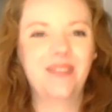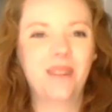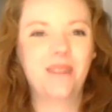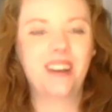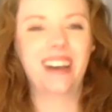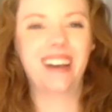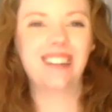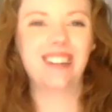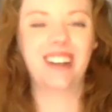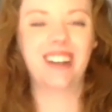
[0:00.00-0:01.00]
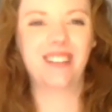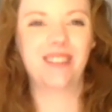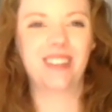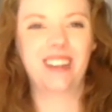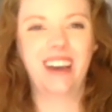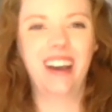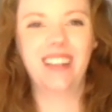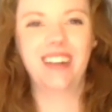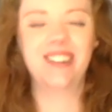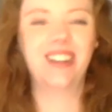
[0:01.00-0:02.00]
Femke and Johnny have something to add
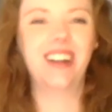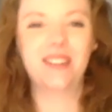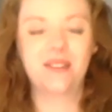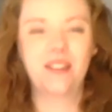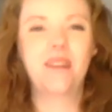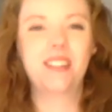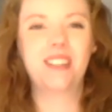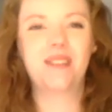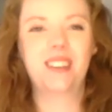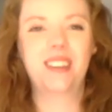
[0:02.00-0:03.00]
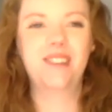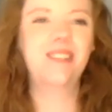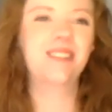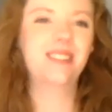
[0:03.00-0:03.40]
there. Johnny, can we start with you?